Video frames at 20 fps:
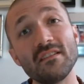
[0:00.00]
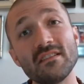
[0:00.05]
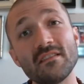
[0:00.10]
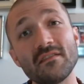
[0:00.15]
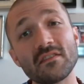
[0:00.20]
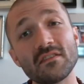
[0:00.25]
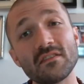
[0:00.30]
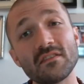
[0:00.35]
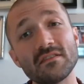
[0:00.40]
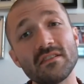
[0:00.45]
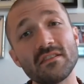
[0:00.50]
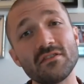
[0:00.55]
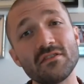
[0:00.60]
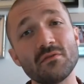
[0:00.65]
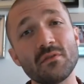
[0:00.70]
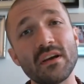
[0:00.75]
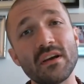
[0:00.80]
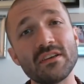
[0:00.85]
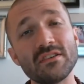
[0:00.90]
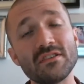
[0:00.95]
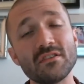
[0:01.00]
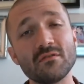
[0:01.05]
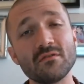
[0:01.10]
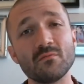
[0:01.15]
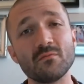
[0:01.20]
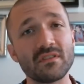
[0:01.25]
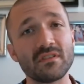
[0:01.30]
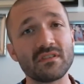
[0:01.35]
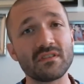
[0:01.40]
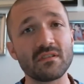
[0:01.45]
difficult situation
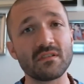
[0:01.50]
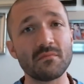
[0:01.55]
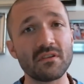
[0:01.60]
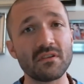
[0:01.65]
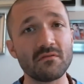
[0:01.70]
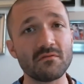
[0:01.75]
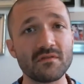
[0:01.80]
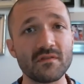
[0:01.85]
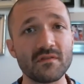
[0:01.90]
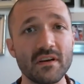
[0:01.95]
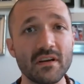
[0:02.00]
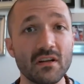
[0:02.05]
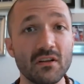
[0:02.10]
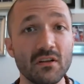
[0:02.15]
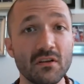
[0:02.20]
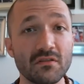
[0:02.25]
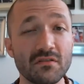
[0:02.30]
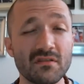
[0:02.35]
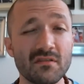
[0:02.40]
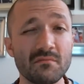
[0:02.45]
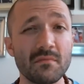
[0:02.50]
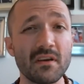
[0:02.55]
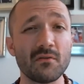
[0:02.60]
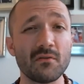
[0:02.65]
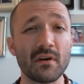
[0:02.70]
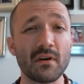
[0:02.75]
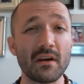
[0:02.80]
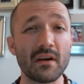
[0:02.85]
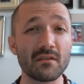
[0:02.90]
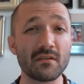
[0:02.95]
with somebody who was very close to me, who
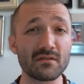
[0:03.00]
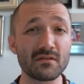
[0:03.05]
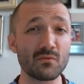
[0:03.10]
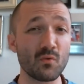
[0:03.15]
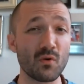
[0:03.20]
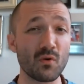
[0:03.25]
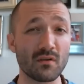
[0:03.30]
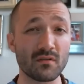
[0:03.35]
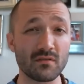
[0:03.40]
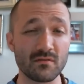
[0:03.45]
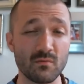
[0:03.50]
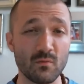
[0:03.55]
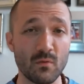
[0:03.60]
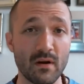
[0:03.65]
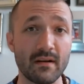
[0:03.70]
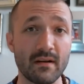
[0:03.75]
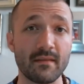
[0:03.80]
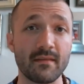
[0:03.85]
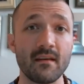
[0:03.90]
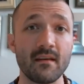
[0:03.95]
I also worked with